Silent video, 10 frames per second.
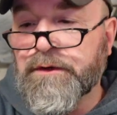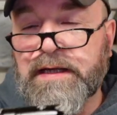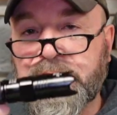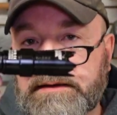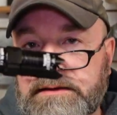
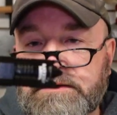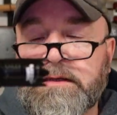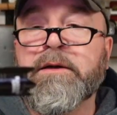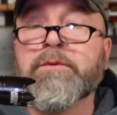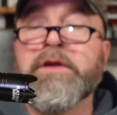like this is
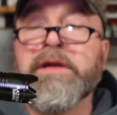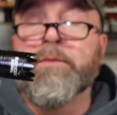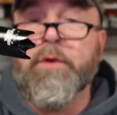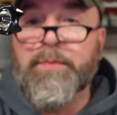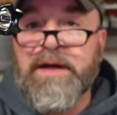a really
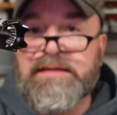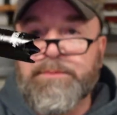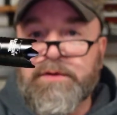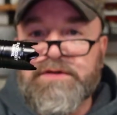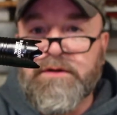robust
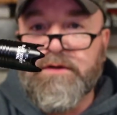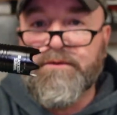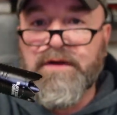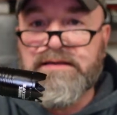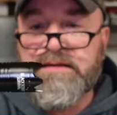personal
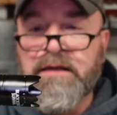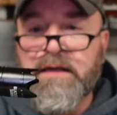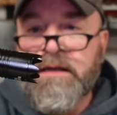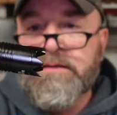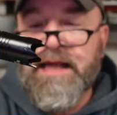defense
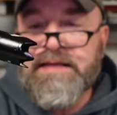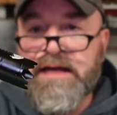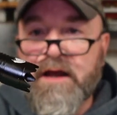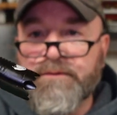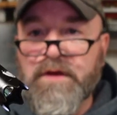
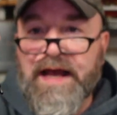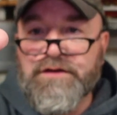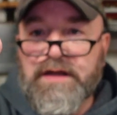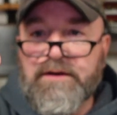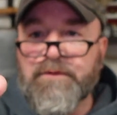style flashlight